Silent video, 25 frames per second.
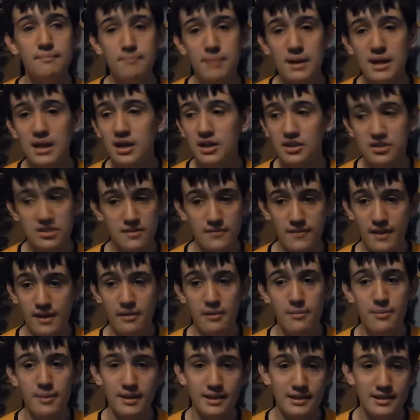because of
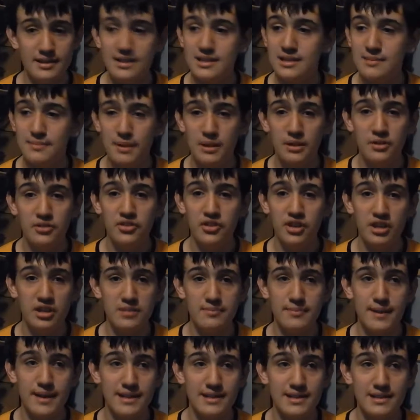their ability to build
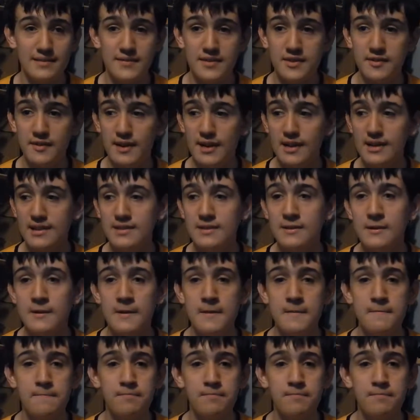such massive spheres.